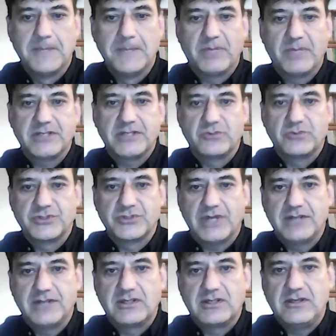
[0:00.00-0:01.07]
But it was
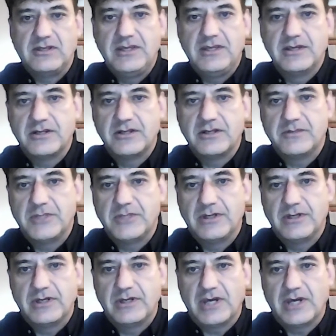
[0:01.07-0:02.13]
unclear
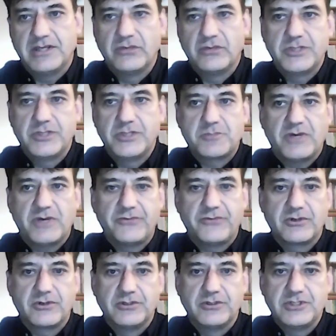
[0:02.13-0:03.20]
under which buffer
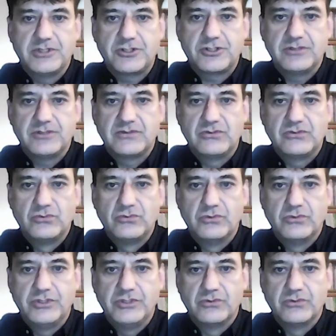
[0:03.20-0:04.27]
conditions do
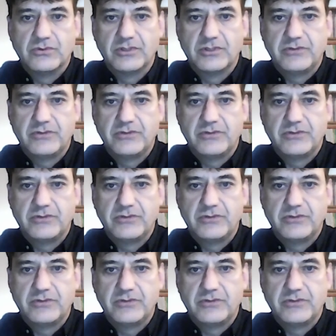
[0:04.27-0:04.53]
you